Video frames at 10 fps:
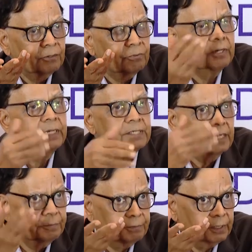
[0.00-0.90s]
For
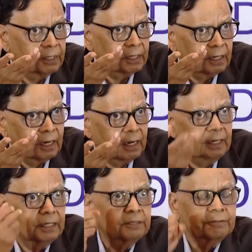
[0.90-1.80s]
example,
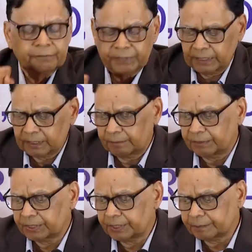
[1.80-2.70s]
under the 15th
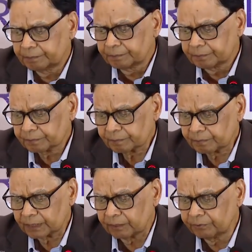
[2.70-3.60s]
Commission,
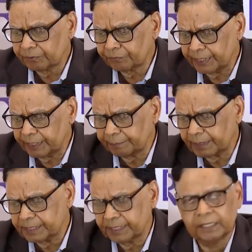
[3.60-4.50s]

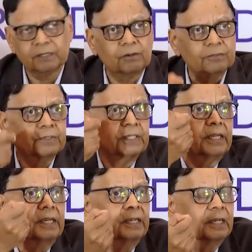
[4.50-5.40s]
15% of
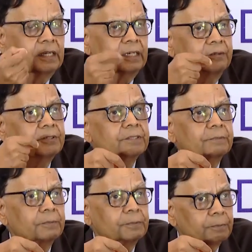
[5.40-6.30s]
the
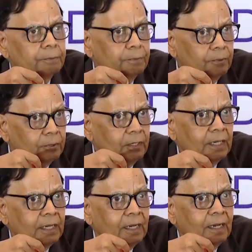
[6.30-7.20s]
divisible pool
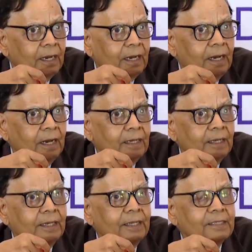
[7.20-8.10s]

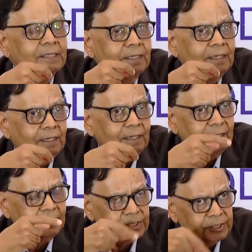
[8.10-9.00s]
is
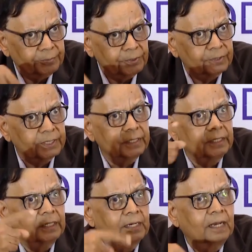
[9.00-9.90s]

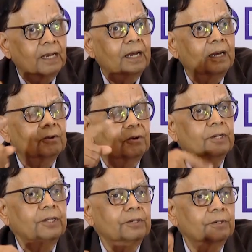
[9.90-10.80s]
distributed
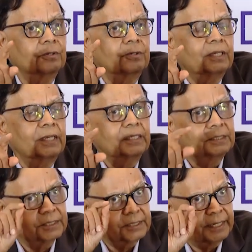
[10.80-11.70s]
according to each
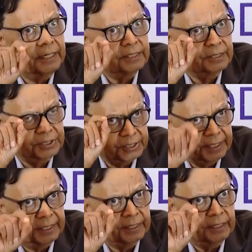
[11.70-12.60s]
state's
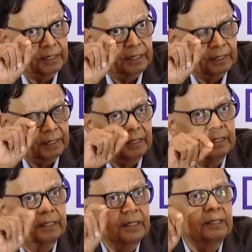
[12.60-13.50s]
share
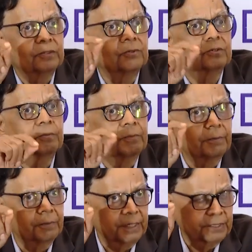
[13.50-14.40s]
in the total
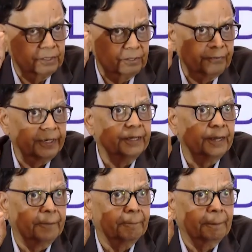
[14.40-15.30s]
population of India.